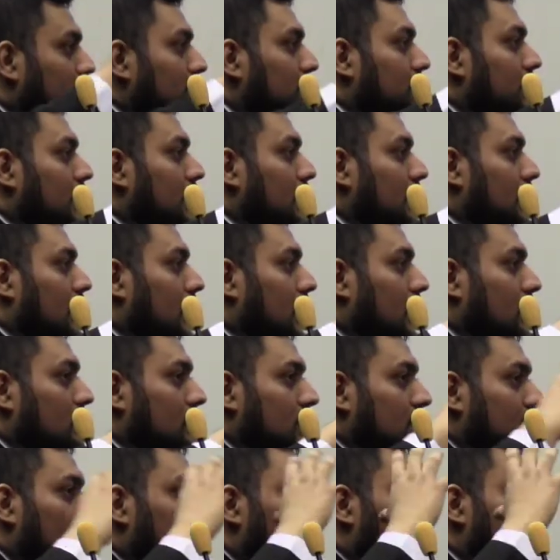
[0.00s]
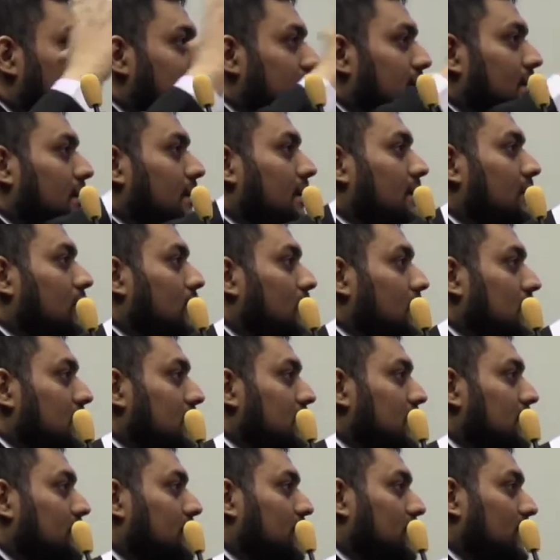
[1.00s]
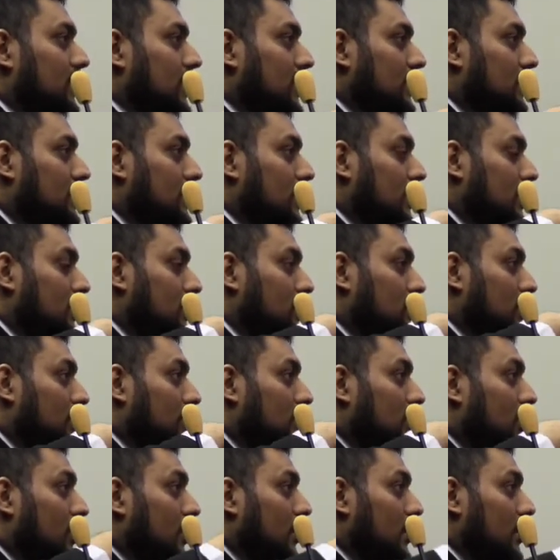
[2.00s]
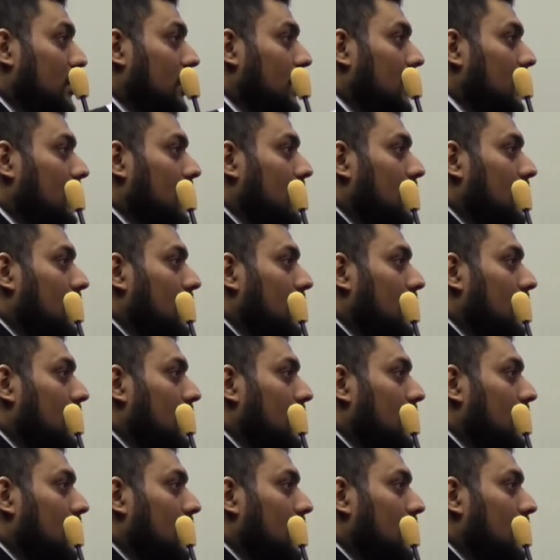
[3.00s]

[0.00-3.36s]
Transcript: the people and how he represent that knowledge into a model,